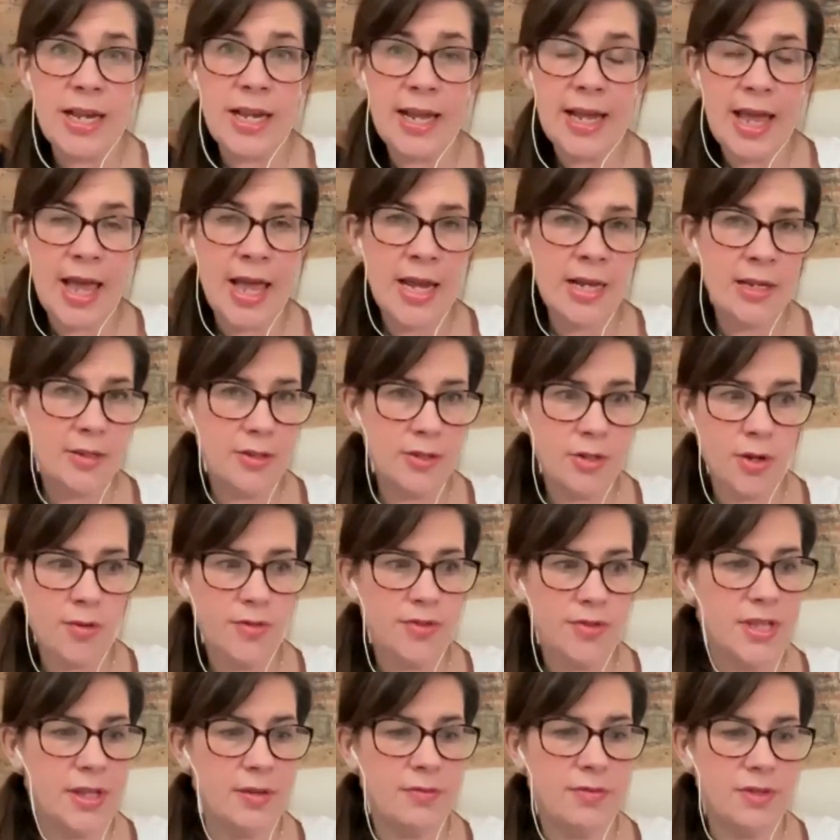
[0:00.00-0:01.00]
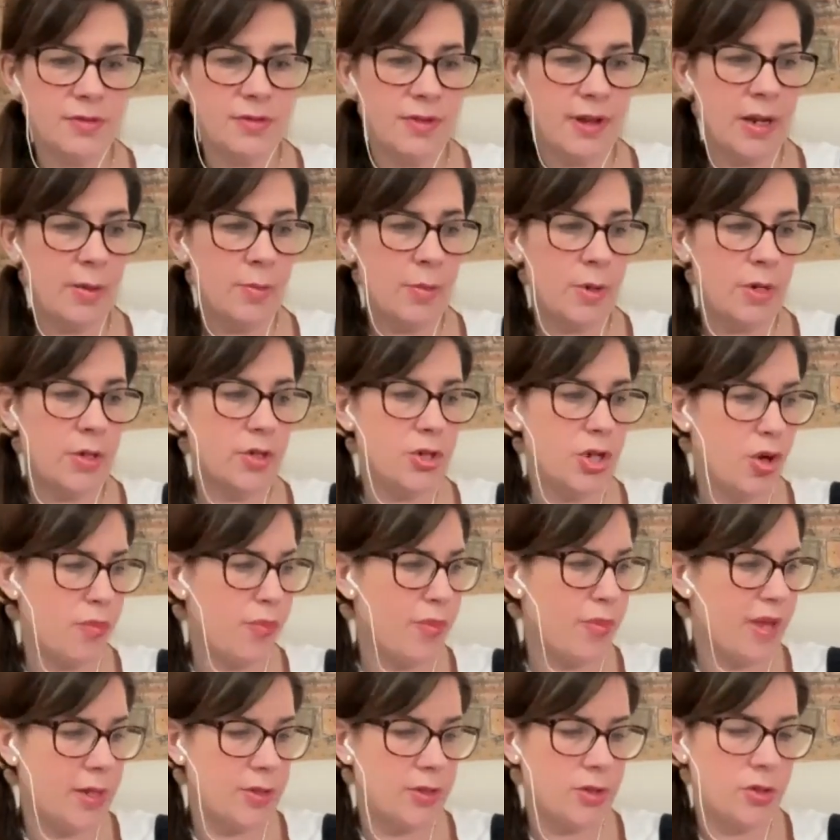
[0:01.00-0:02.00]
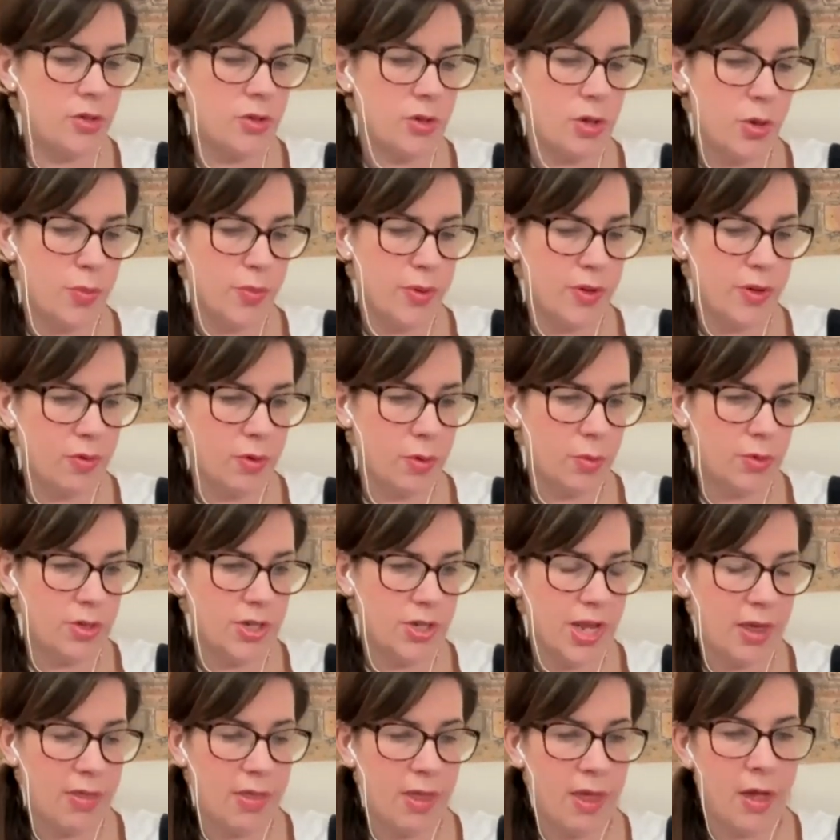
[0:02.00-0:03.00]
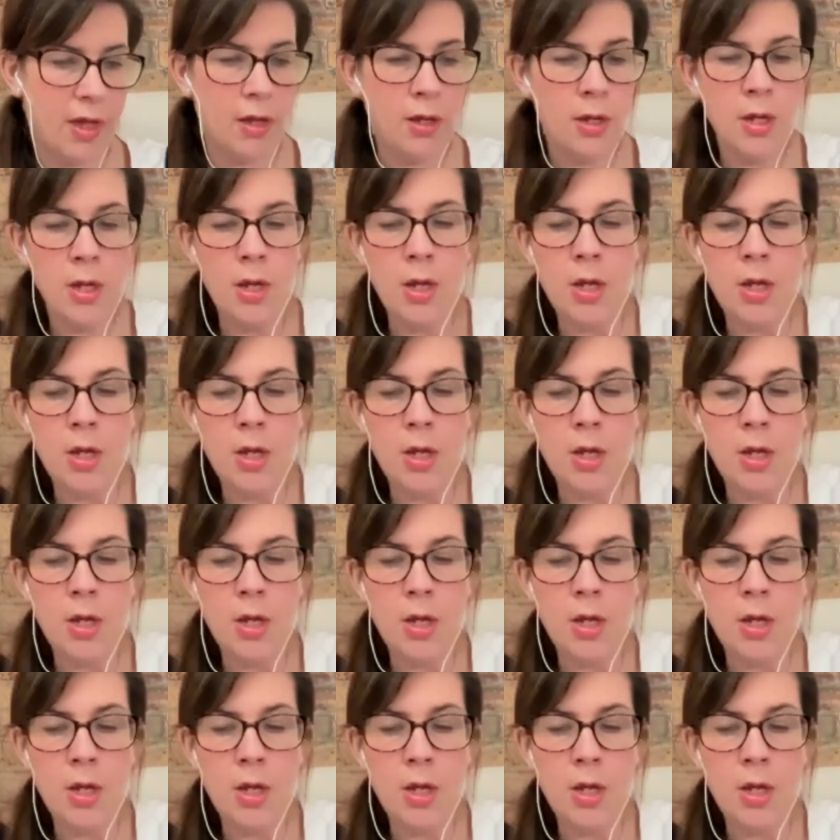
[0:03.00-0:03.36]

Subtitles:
like any sort of self-development topics could all be grouped together.